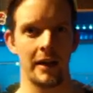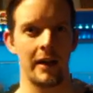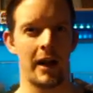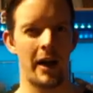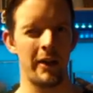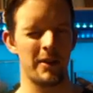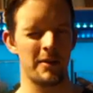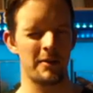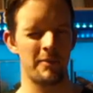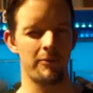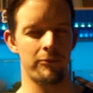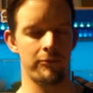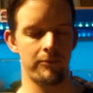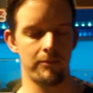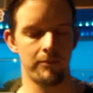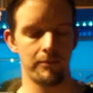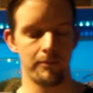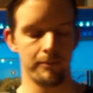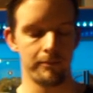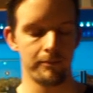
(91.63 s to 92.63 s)
And at the
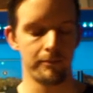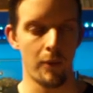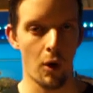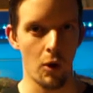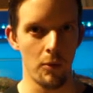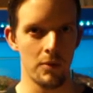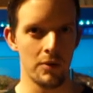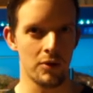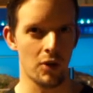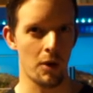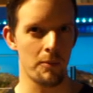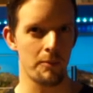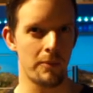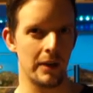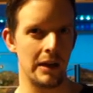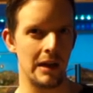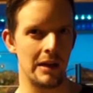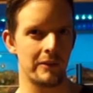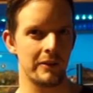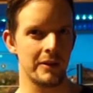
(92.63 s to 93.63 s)
moment I
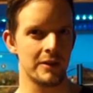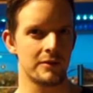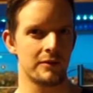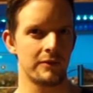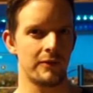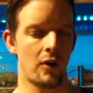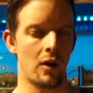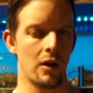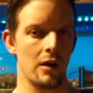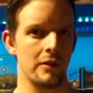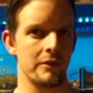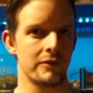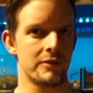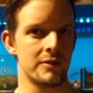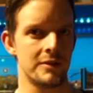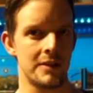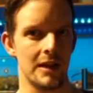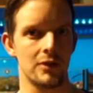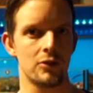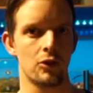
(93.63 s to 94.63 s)
believe it's five
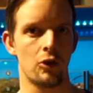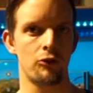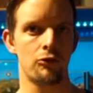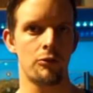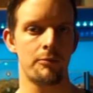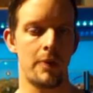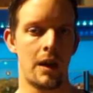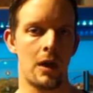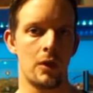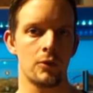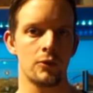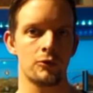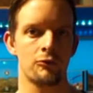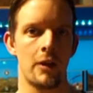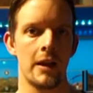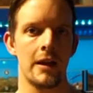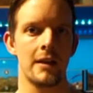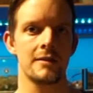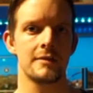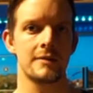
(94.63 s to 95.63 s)
six hundred pounds
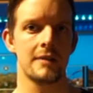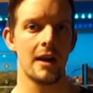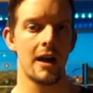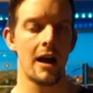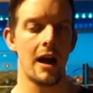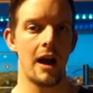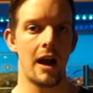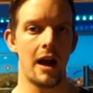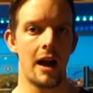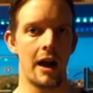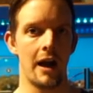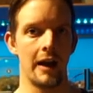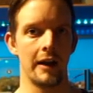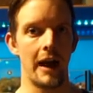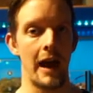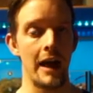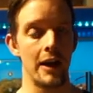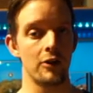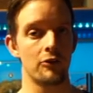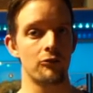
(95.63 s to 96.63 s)
raised
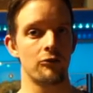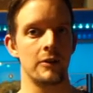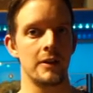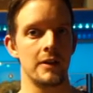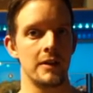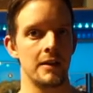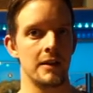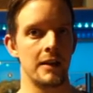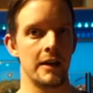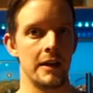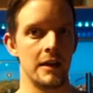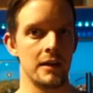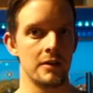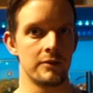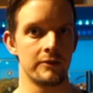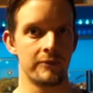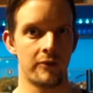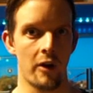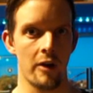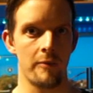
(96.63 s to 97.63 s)
and entry is
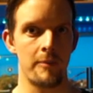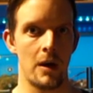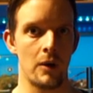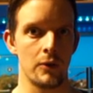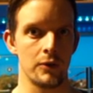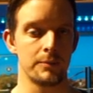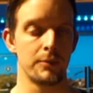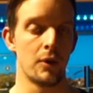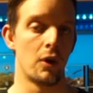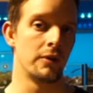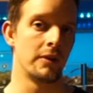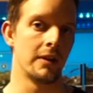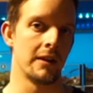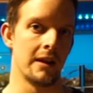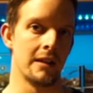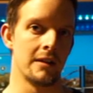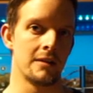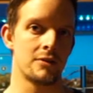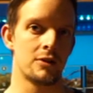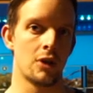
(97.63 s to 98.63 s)
five pounds per
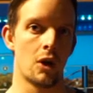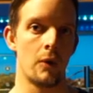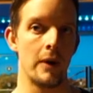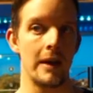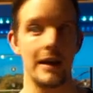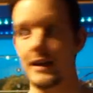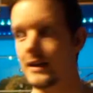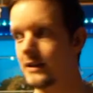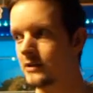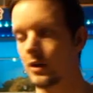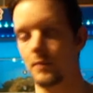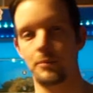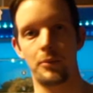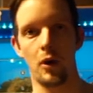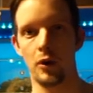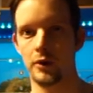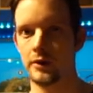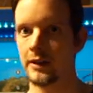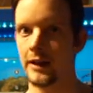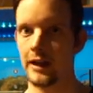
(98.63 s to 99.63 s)
ticket so he is not
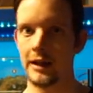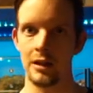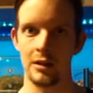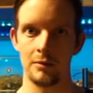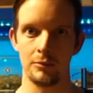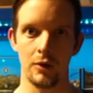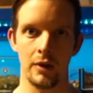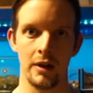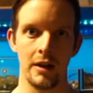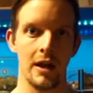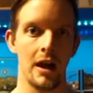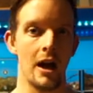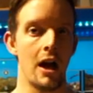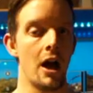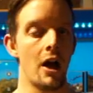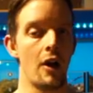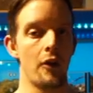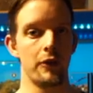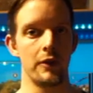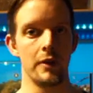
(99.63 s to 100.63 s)
pocketing any of the money
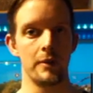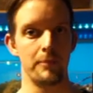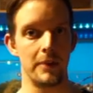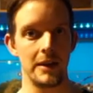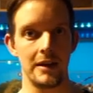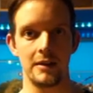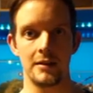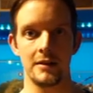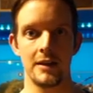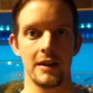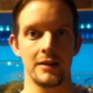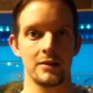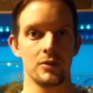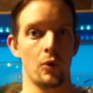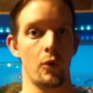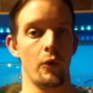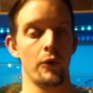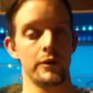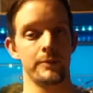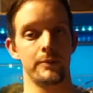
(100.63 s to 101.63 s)
the BTS
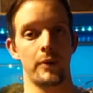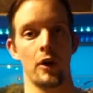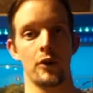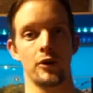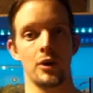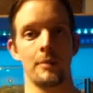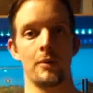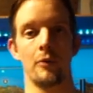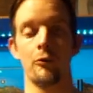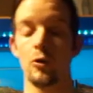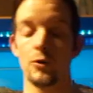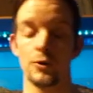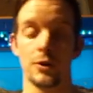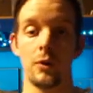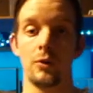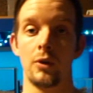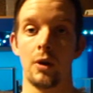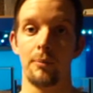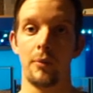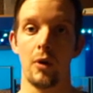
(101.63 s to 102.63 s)
or the spider Shop are
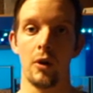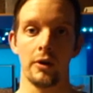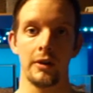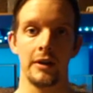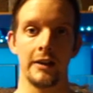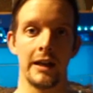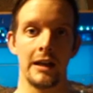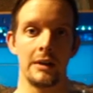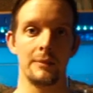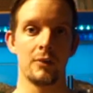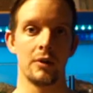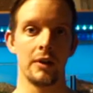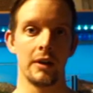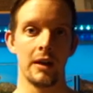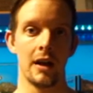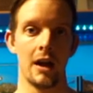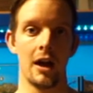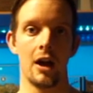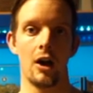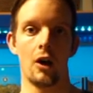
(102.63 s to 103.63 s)
also not pocketing any
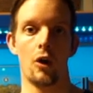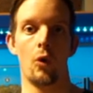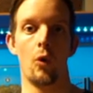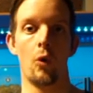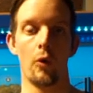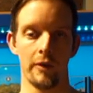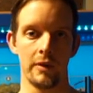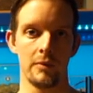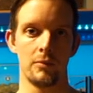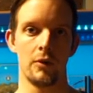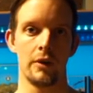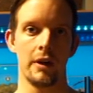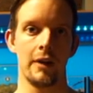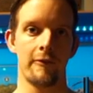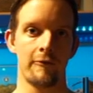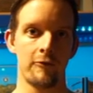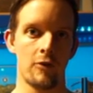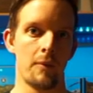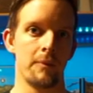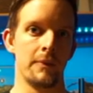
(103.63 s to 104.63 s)
money all of the money
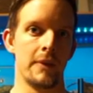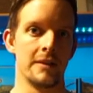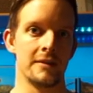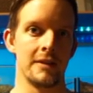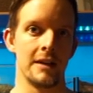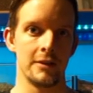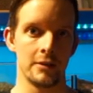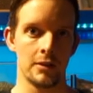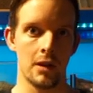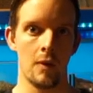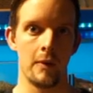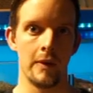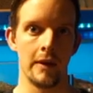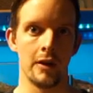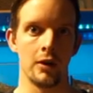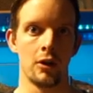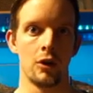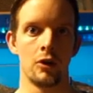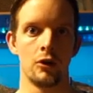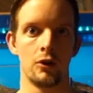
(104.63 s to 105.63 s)
from this is
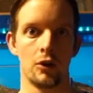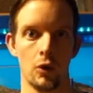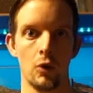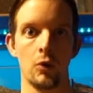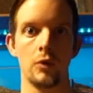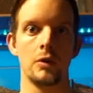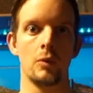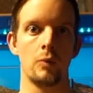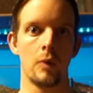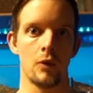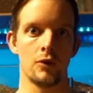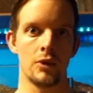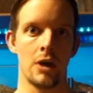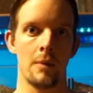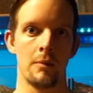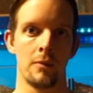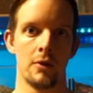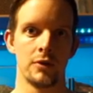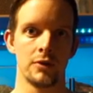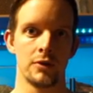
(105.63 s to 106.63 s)
going to the Welsh
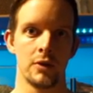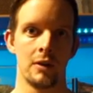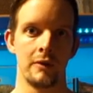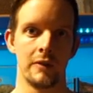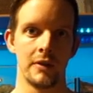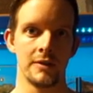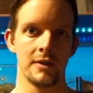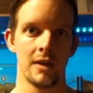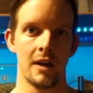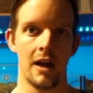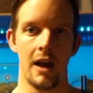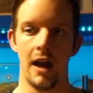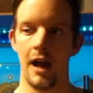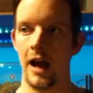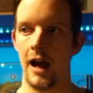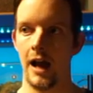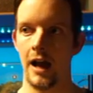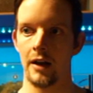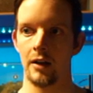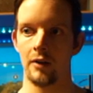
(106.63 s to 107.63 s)
Ambulance Service
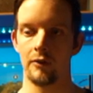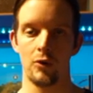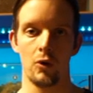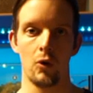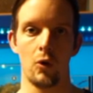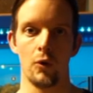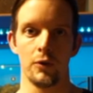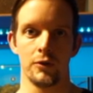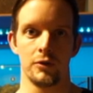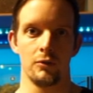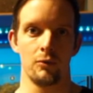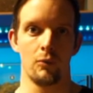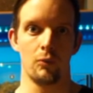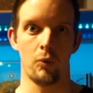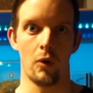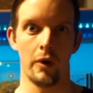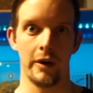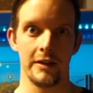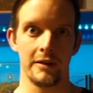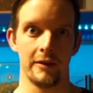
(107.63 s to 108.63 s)
and of course
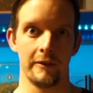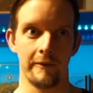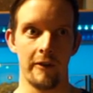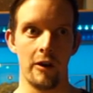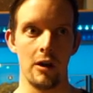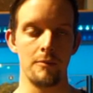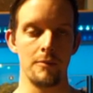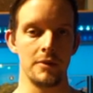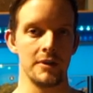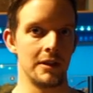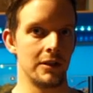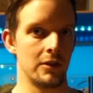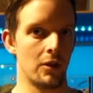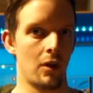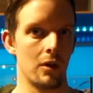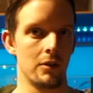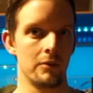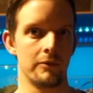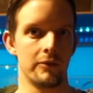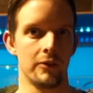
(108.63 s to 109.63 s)
what is a very busy
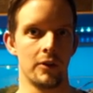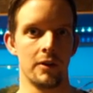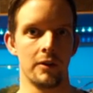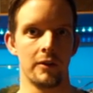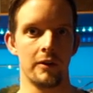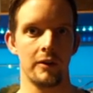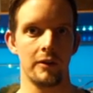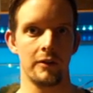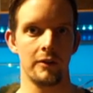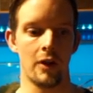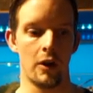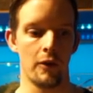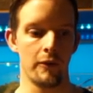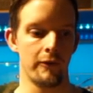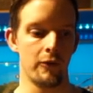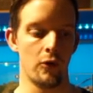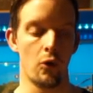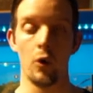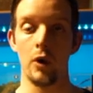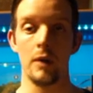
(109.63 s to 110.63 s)
time for you know
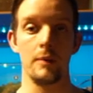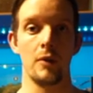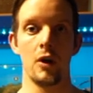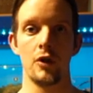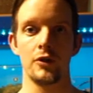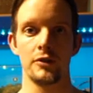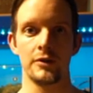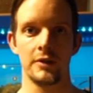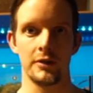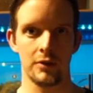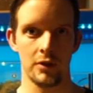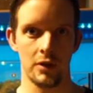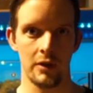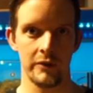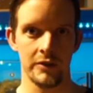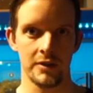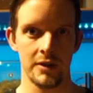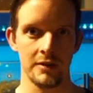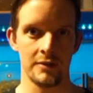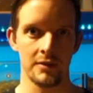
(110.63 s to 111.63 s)
for all emergency
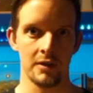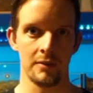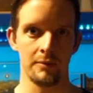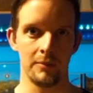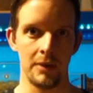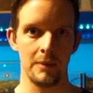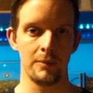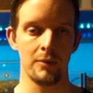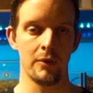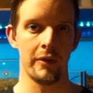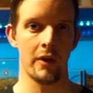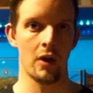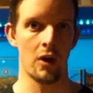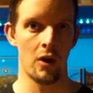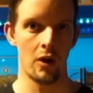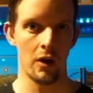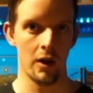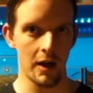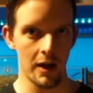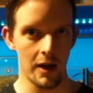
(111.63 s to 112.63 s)
services and people that
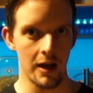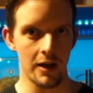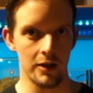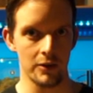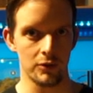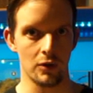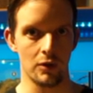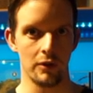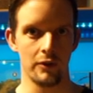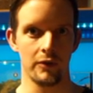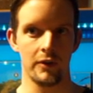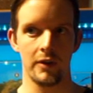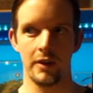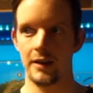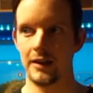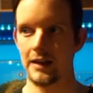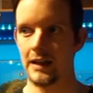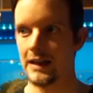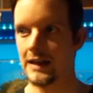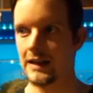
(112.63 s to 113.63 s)
are sort of
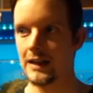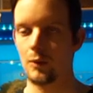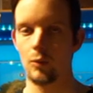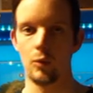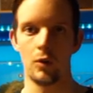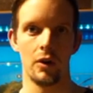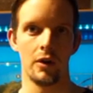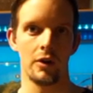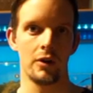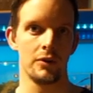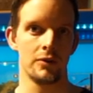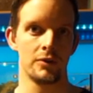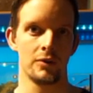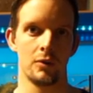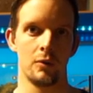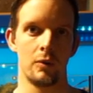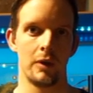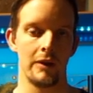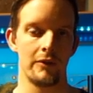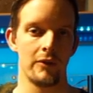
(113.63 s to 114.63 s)
key workers
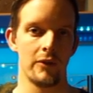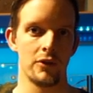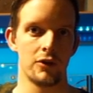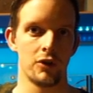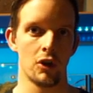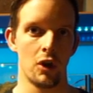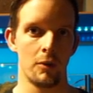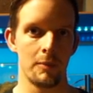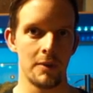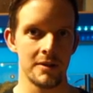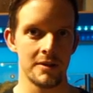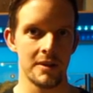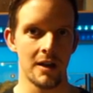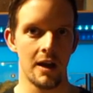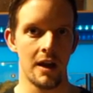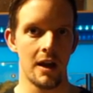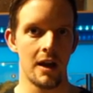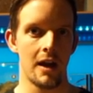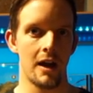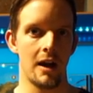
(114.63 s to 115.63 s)
or whatever the term is
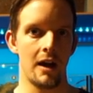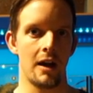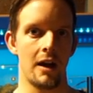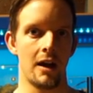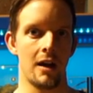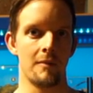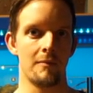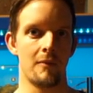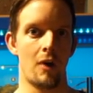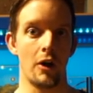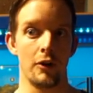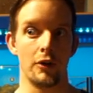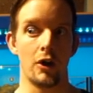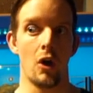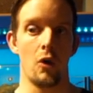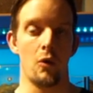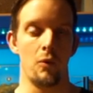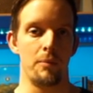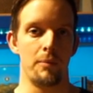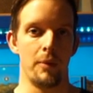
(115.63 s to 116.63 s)
um, I
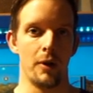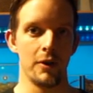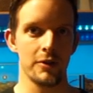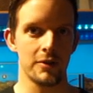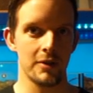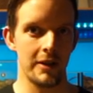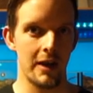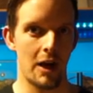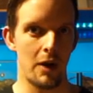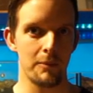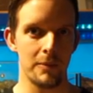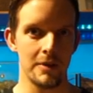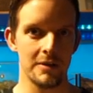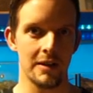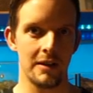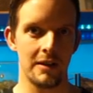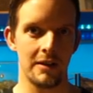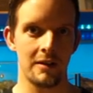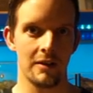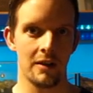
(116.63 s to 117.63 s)
know personally how
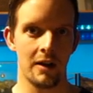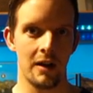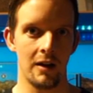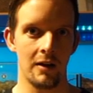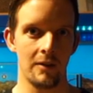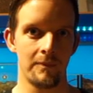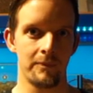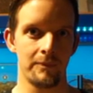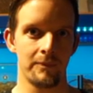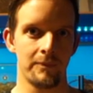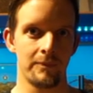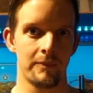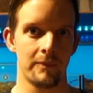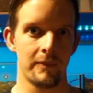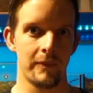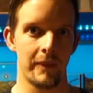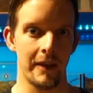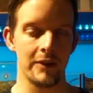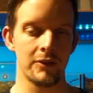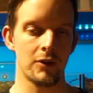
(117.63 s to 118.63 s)
busy um,
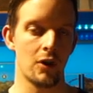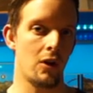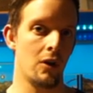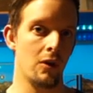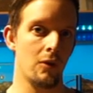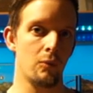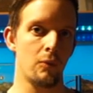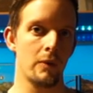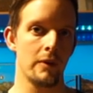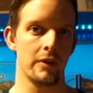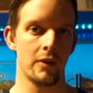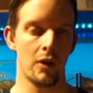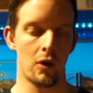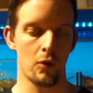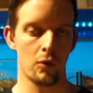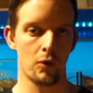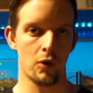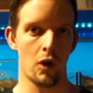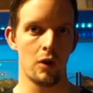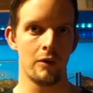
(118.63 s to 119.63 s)
things are with the
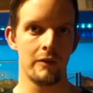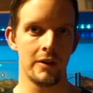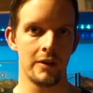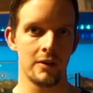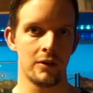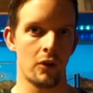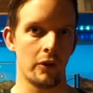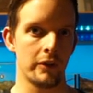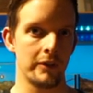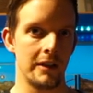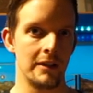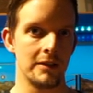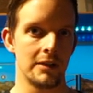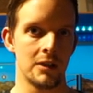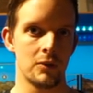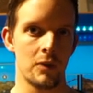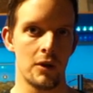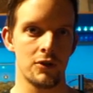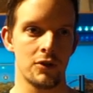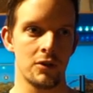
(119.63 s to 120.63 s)
whole COVID-19
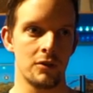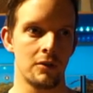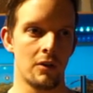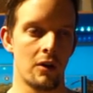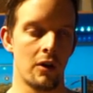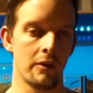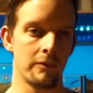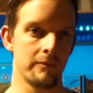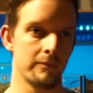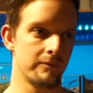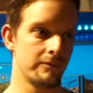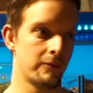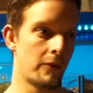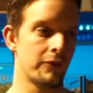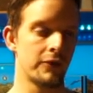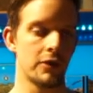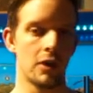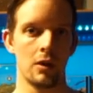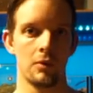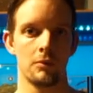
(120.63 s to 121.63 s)
situation I
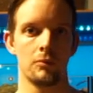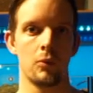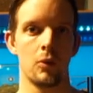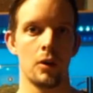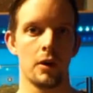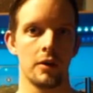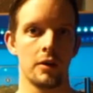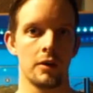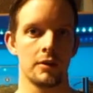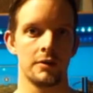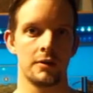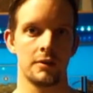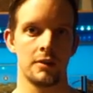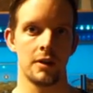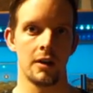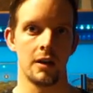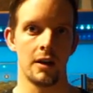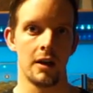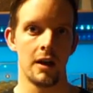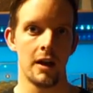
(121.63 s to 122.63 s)
obviously I work at
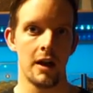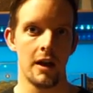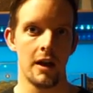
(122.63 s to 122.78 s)
uh,